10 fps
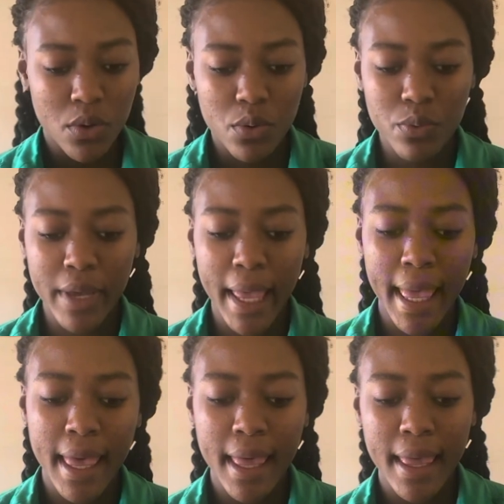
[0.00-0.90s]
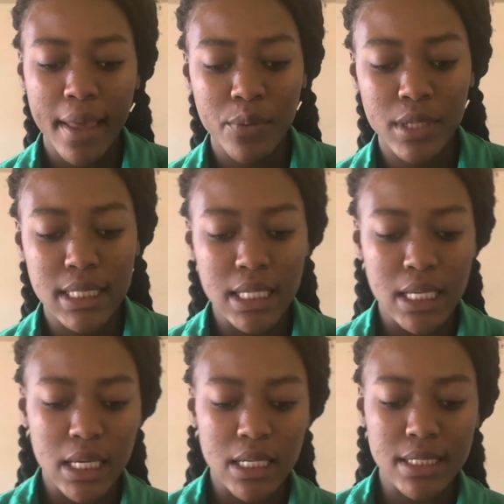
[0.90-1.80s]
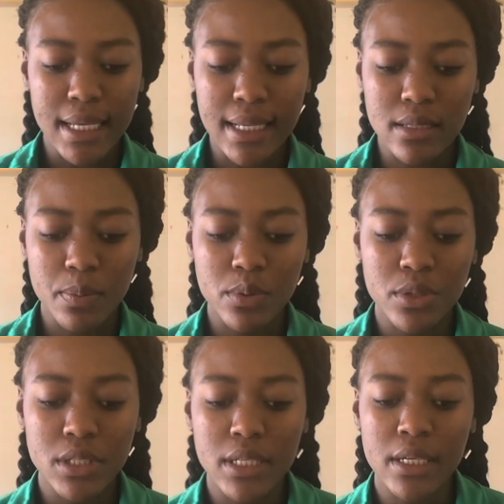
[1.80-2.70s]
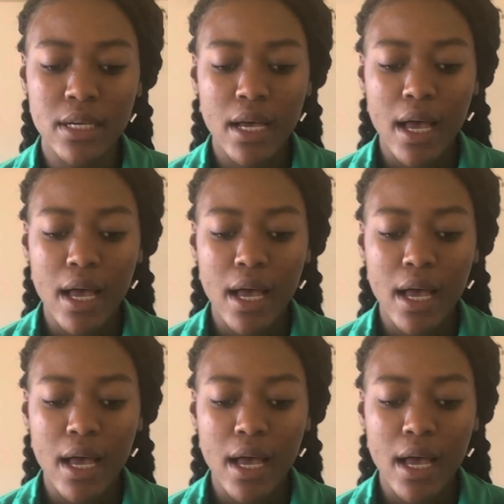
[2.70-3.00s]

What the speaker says: where we see India supporting